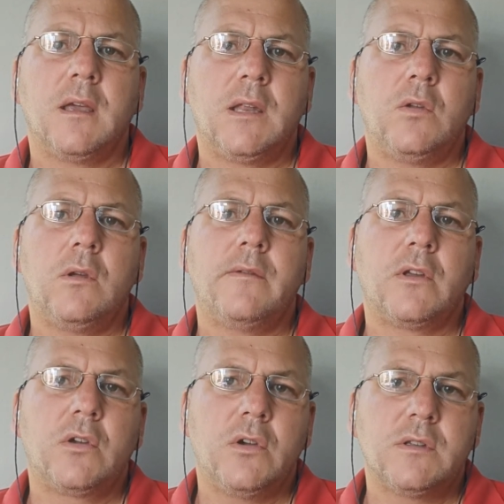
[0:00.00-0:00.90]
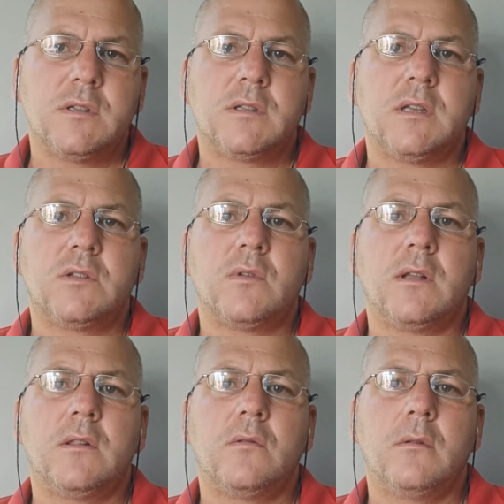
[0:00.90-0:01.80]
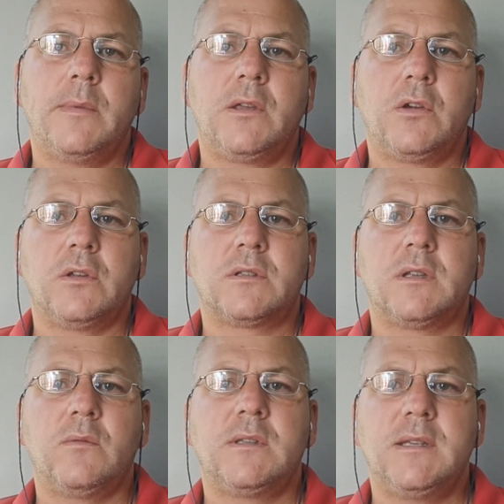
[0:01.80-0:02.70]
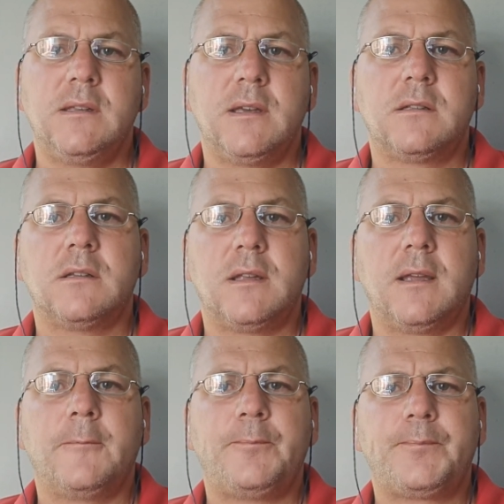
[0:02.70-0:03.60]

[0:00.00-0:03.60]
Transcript: and whoever curses Israel will be cursed. And we see that today.